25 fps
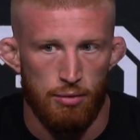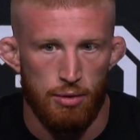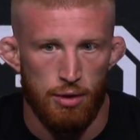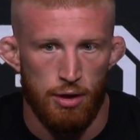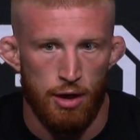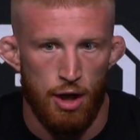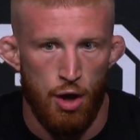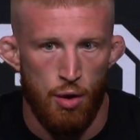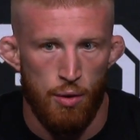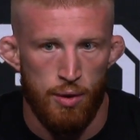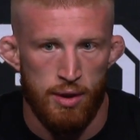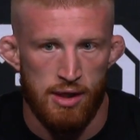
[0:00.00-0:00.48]

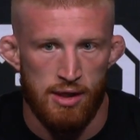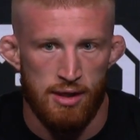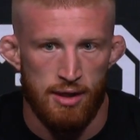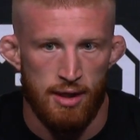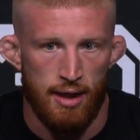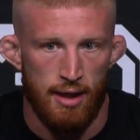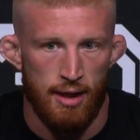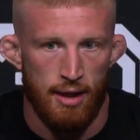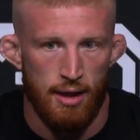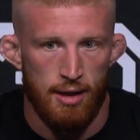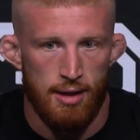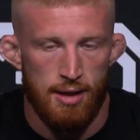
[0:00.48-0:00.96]
knowing
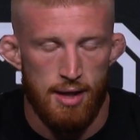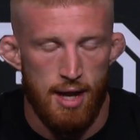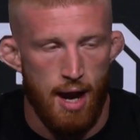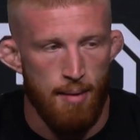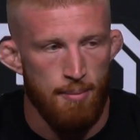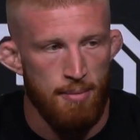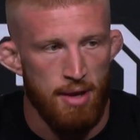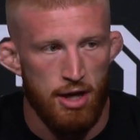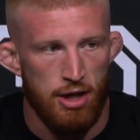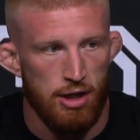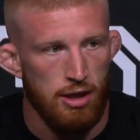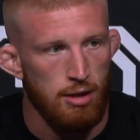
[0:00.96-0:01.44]
that I'm
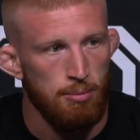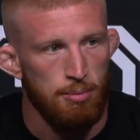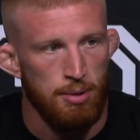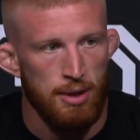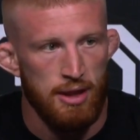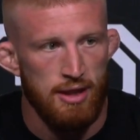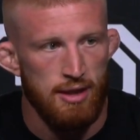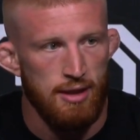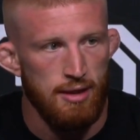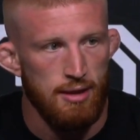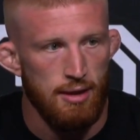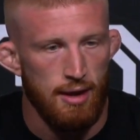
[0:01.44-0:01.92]
there to
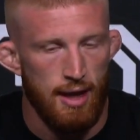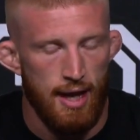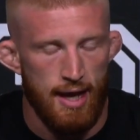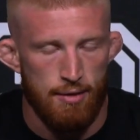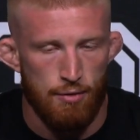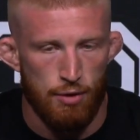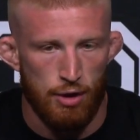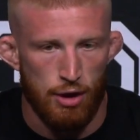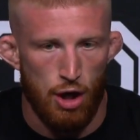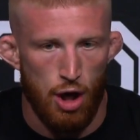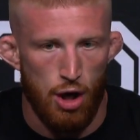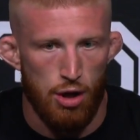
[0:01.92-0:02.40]
compete, and
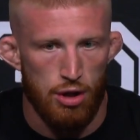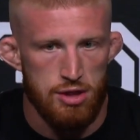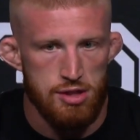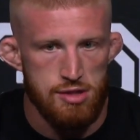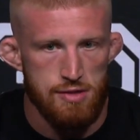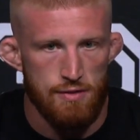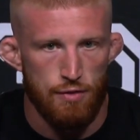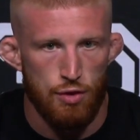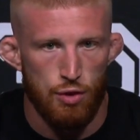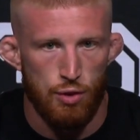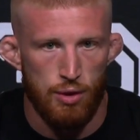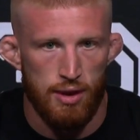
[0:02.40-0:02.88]
regardless
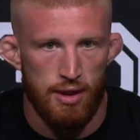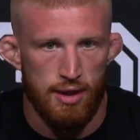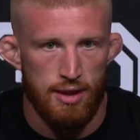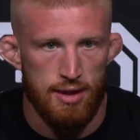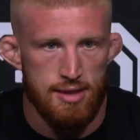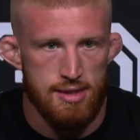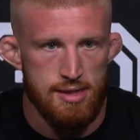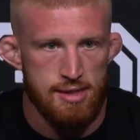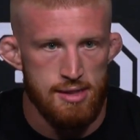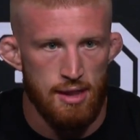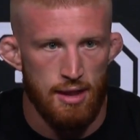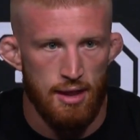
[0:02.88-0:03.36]
of who it is,